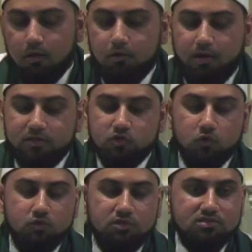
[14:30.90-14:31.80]
All right, so
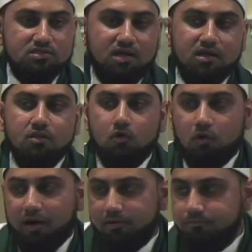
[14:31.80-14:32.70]
this is not in the
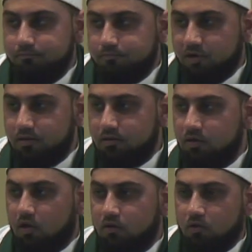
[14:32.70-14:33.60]
Quran, right?
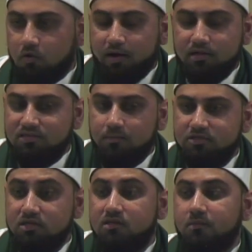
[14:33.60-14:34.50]
The, the Quran does not
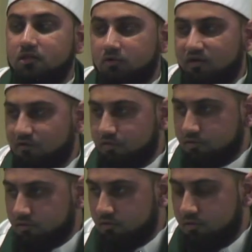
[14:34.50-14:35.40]
mention anything about the
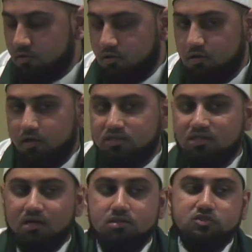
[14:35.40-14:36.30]
grandfather. It's
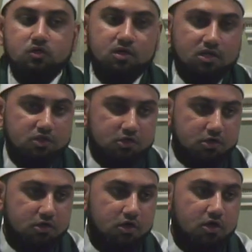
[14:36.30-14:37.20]
not in the Sunnah
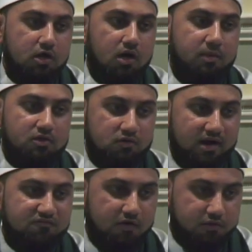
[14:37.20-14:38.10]
either about the
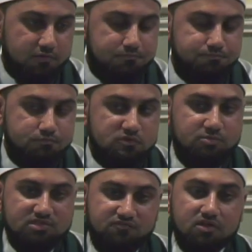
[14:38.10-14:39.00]
grandfather,
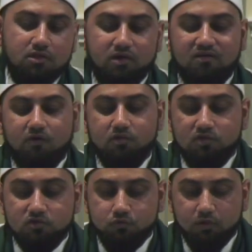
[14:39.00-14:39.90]
specifically the grandfather,
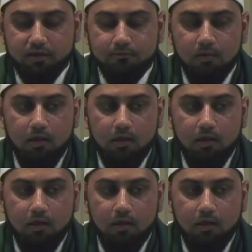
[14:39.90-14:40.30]
this ruling.